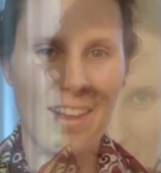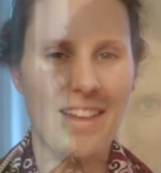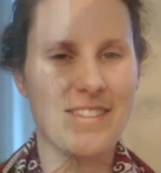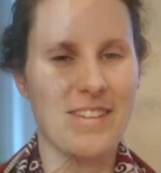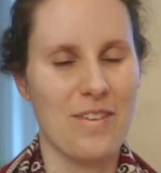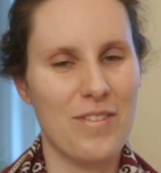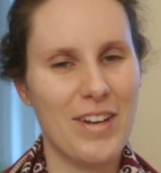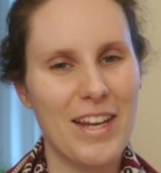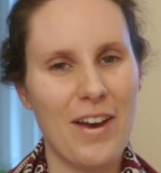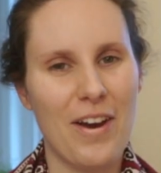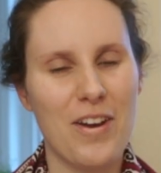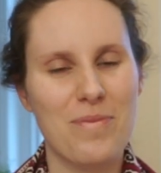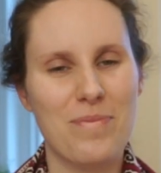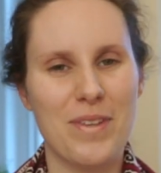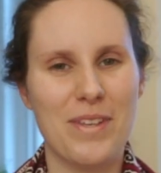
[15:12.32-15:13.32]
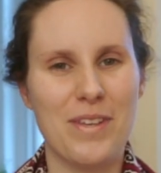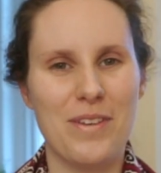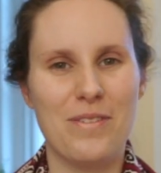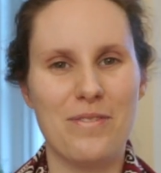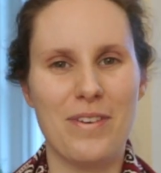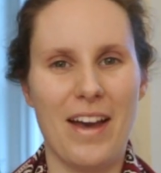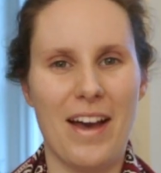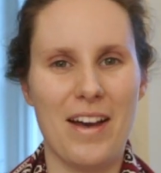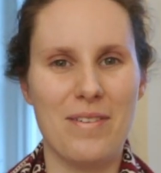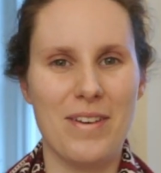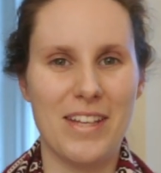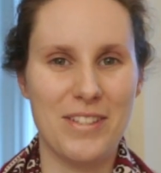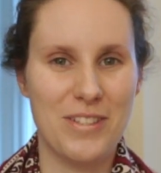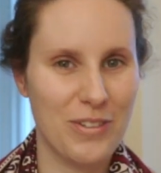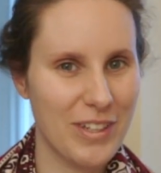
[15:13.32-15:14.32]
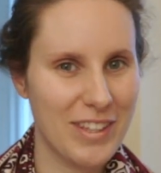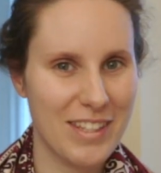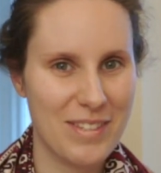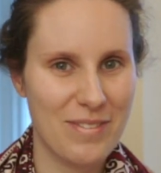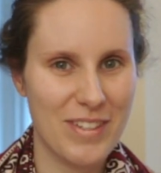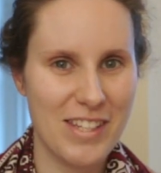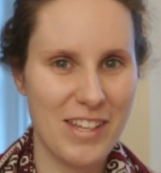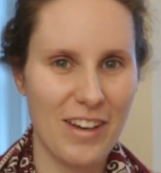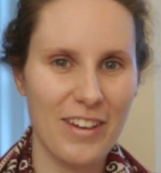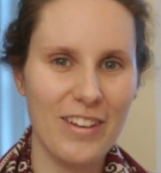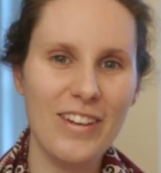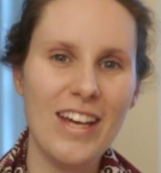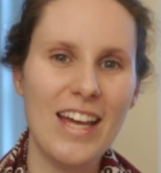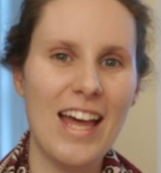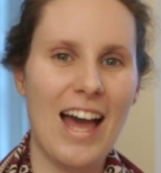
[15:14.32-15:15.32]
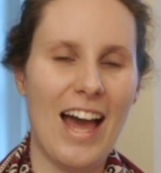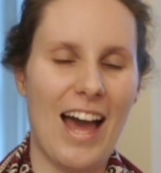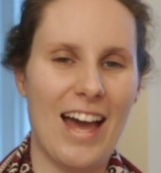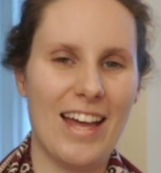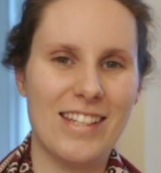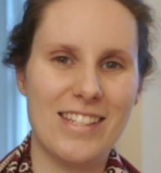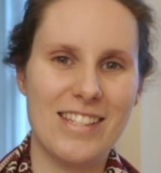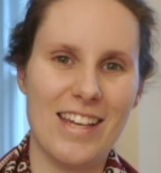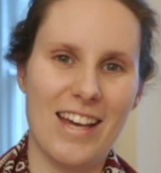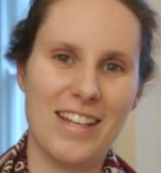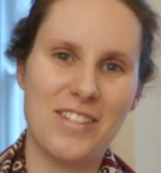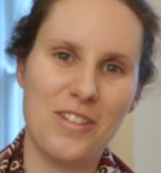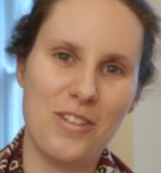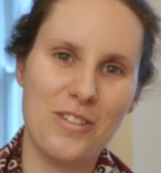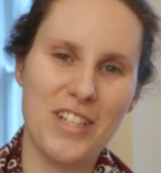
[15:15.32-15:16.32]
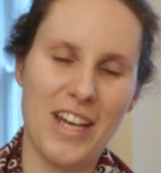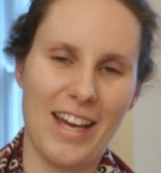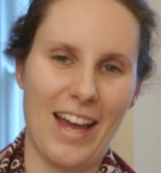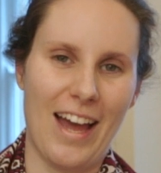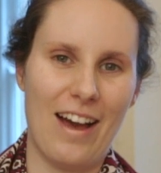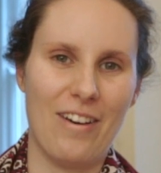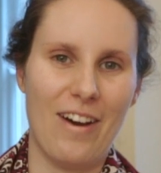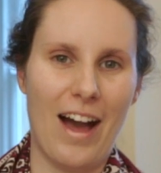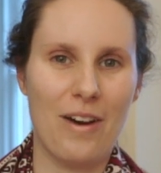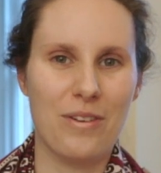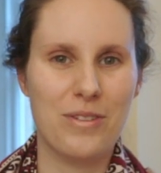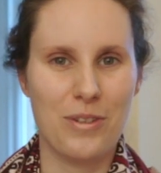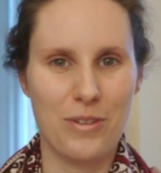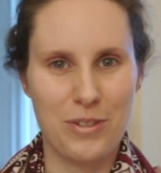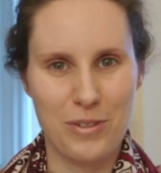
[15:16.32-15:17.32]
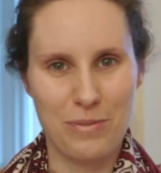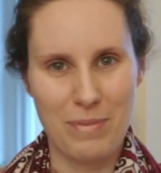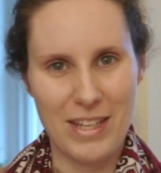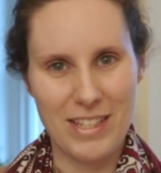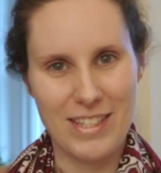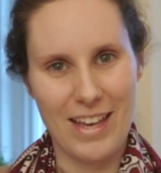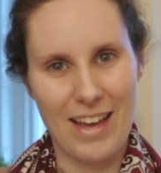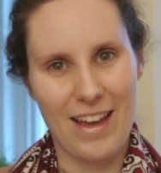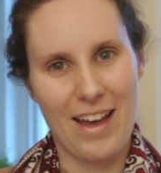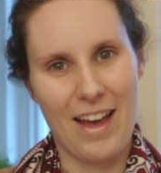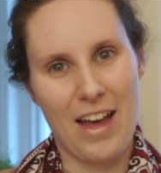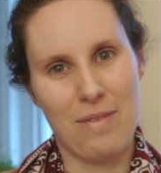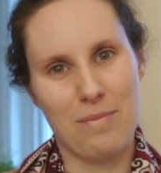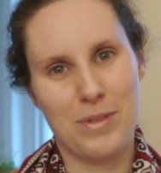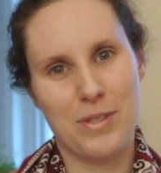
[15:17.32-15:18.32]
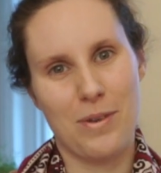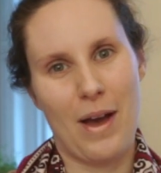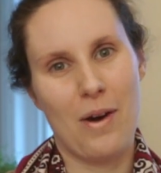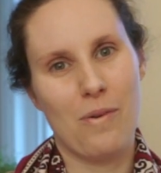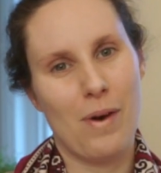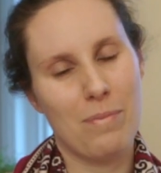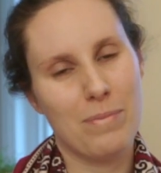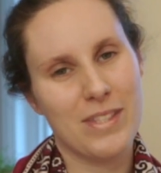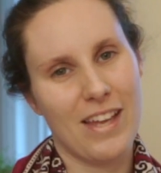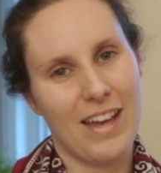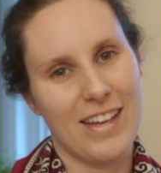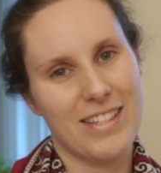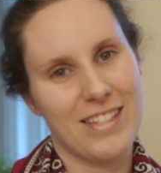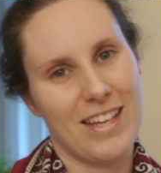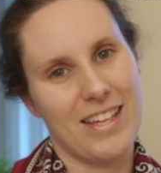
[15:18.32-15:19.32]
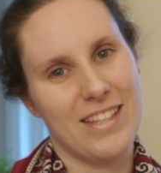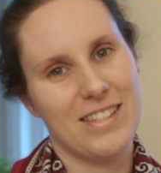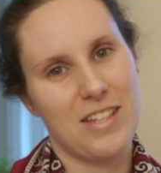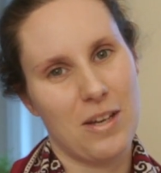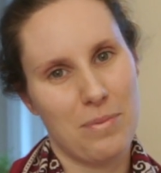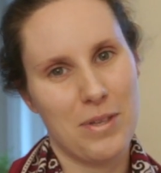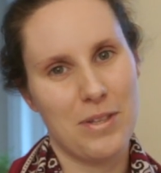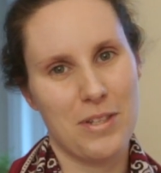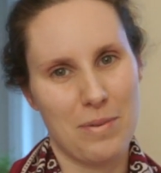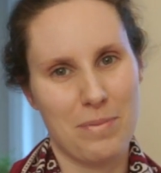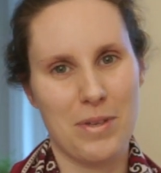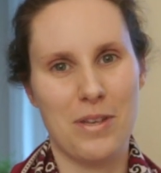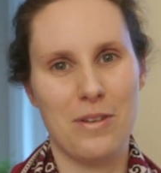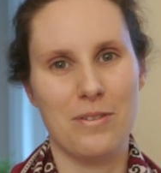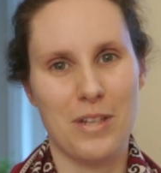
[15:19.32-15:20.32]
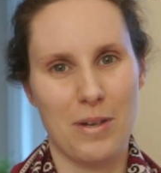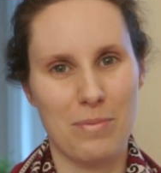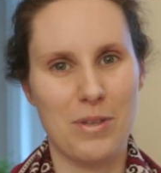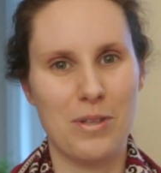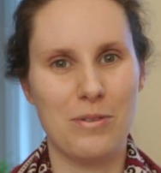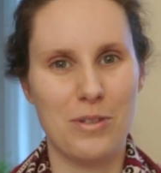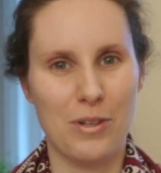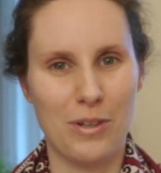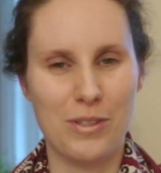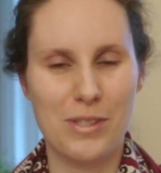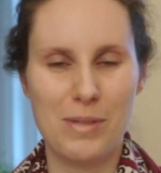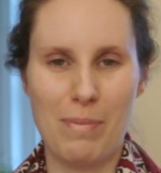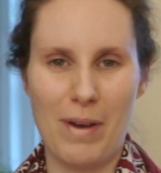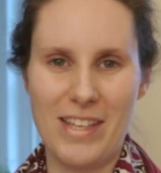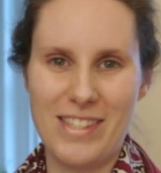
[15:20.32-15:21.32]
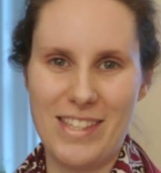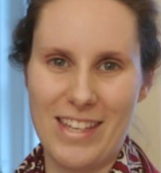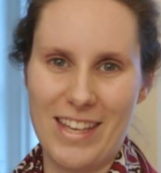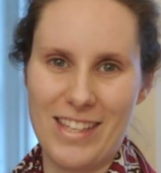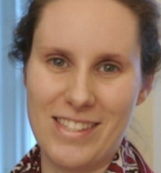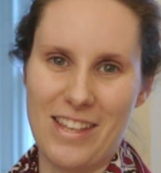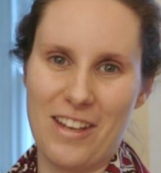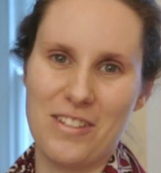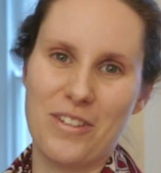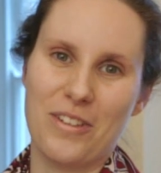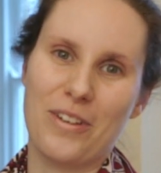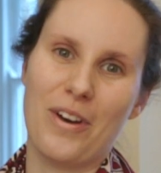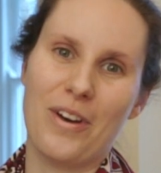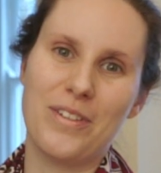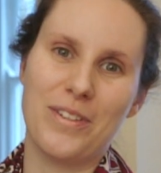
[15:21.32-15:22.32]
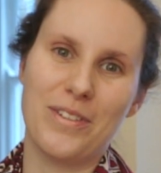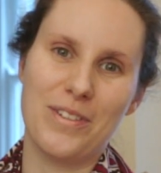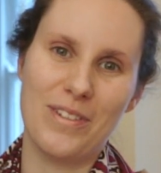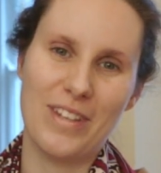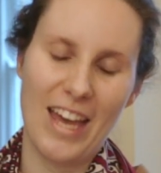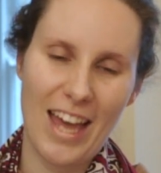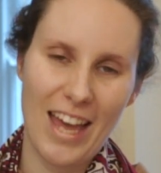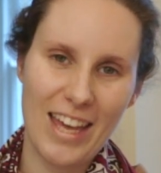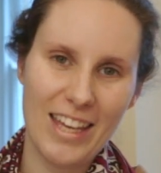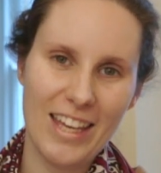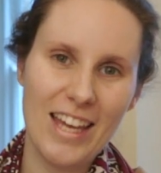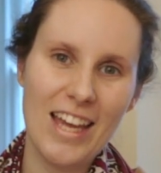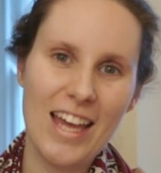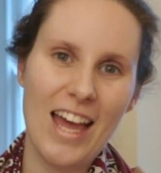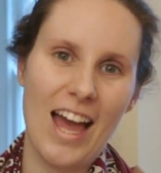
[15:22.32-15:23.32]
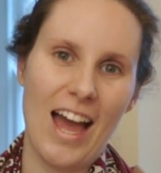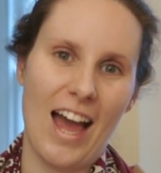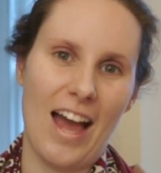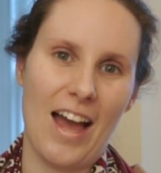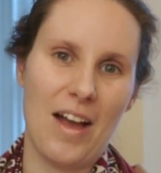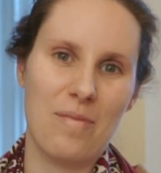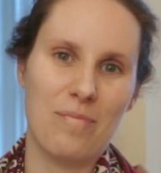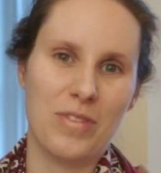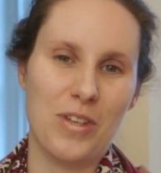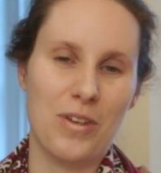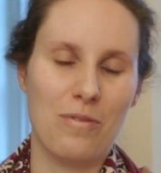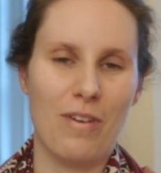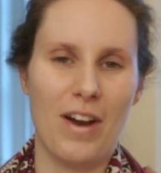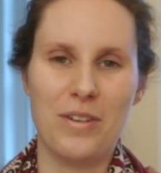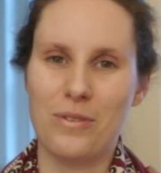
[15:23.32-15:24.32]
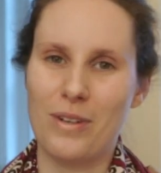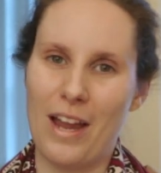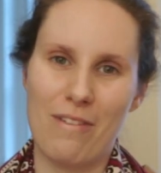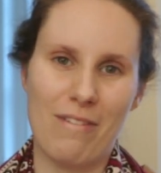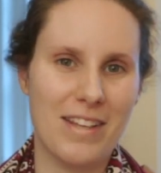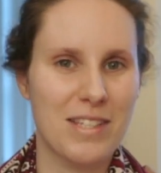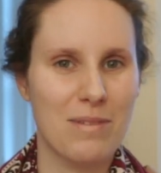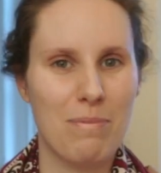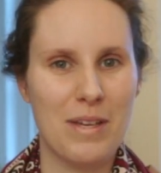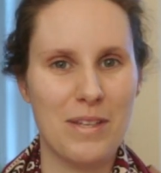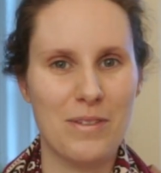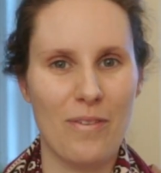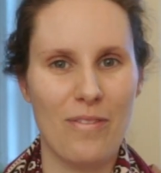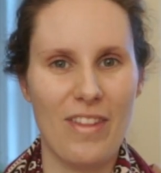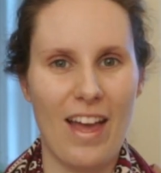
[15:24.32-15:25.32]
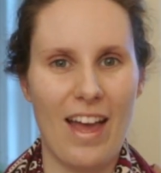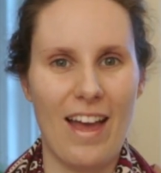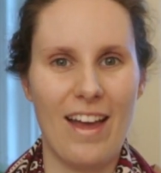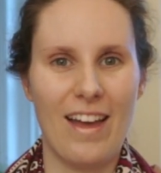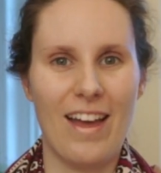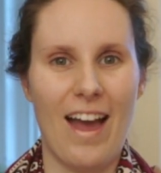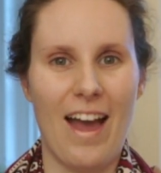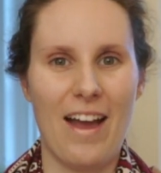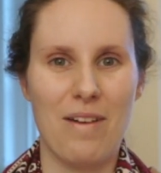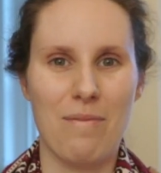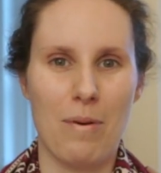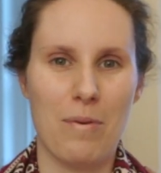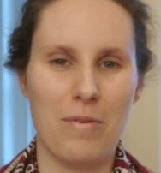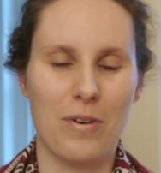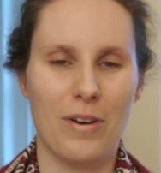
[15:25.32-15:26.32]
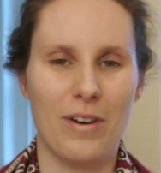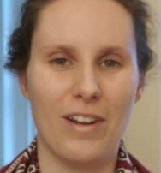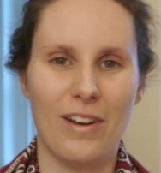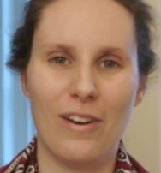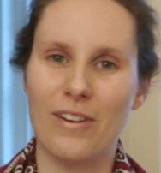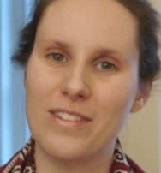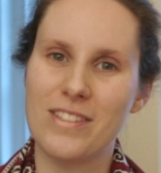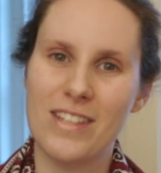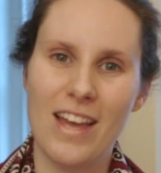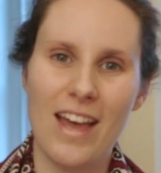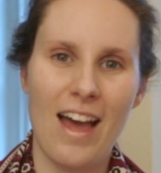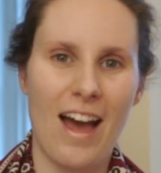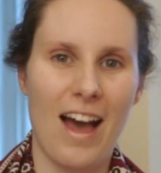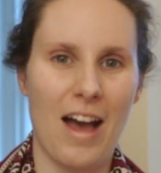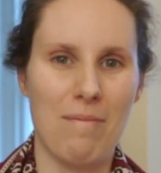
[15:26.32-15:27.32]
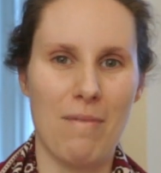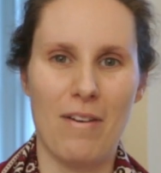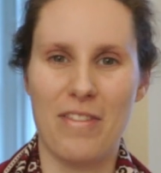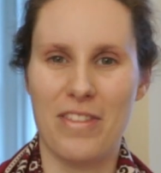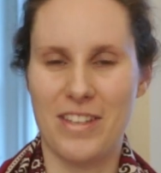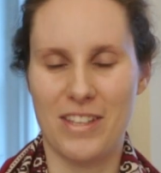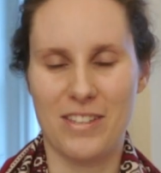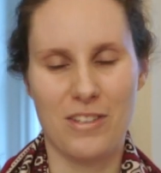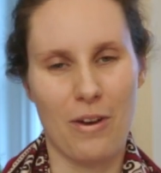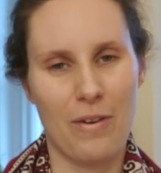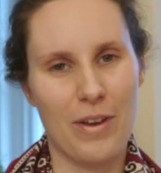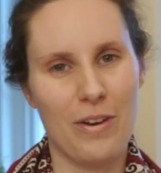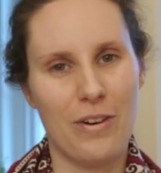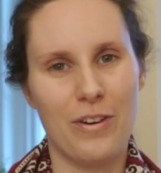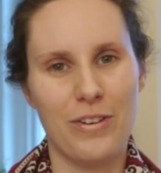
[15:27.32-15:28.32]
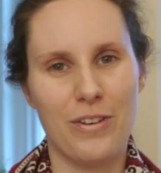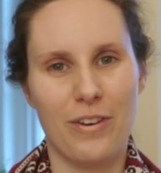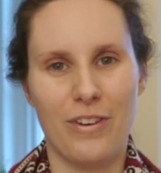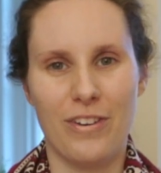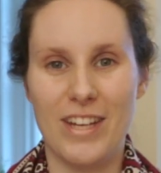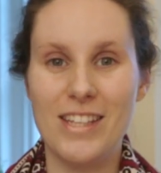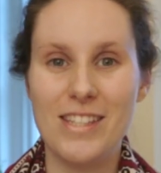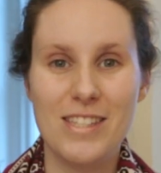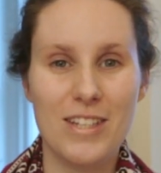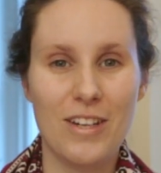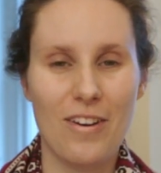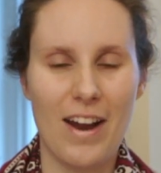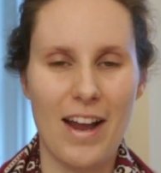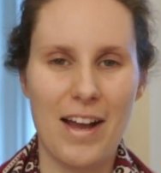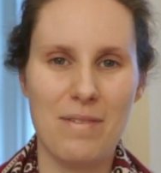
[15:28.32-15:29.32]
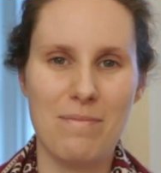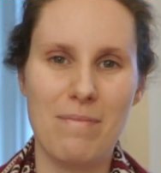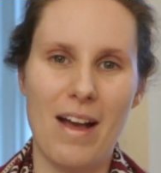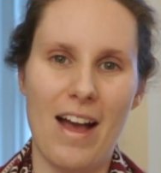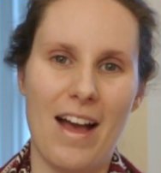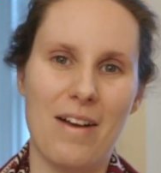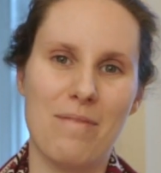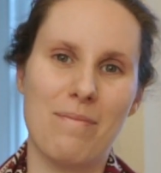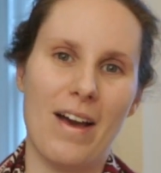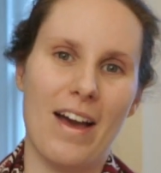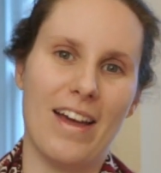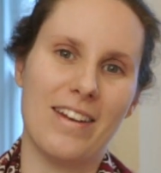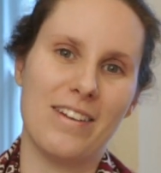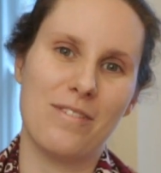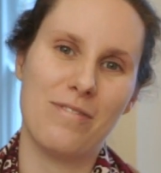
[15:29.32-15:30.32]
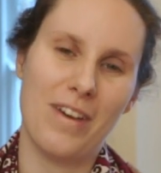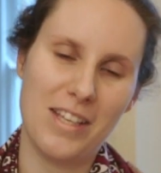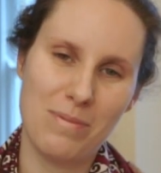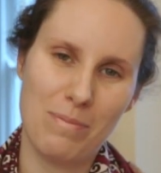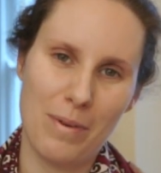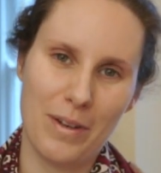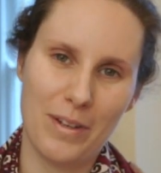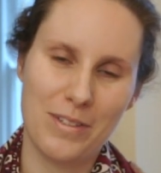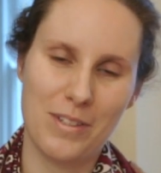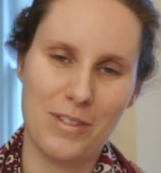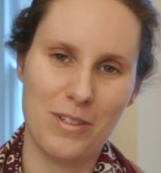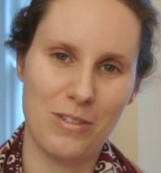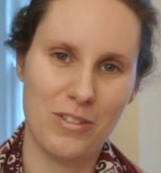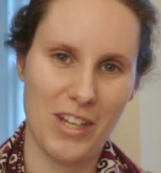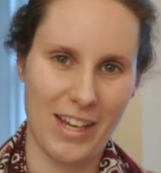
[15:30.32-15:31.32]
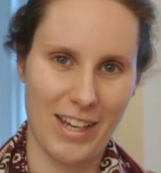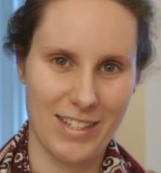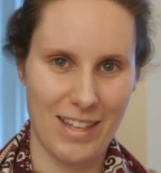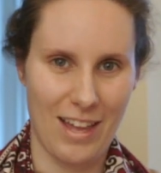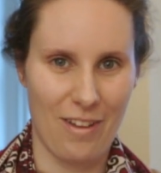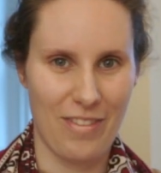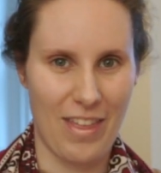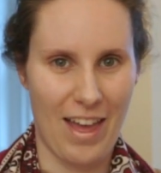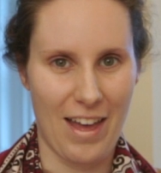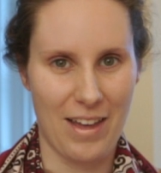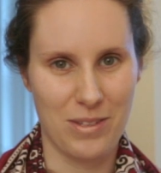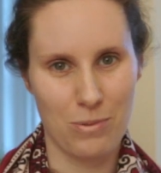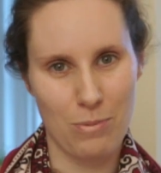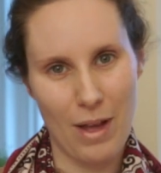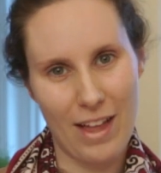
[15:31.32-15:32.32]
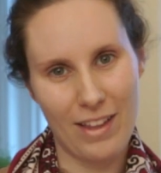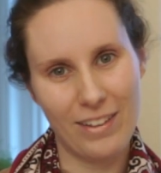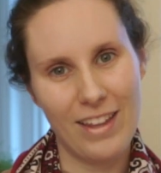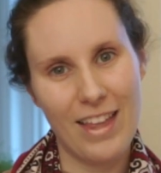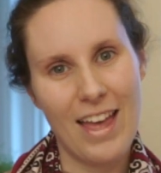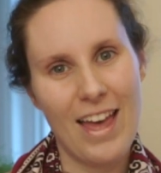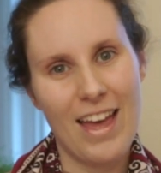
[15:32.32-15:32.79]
So I really hope that you've enjoyed this video, and do check out our social media. So our website is www.spicyqissah.co.uk. You can find all our recipes on there, and we've got a lot other things going on Instagram and Facebook, so do check us out there as well.